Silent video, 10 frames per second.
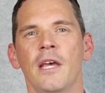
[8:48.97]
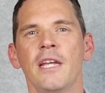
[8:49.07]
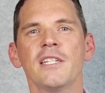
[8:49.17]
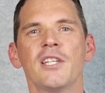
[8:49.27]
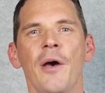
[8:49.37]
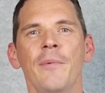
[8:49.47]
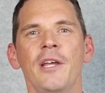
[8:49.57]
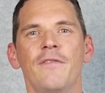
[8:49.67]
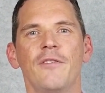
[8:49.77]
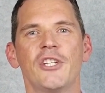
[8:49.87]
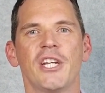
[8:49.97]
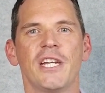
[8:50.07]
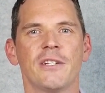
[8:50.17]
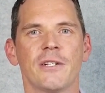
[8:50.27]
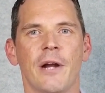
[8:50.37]
In determining future
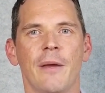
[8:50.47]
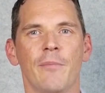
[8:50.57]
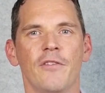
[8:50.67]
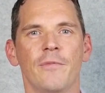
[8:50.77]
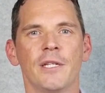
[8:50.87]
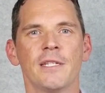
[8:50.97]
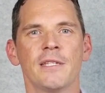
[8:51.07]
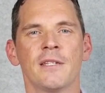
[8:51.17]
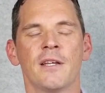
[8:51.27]
interest rate movements,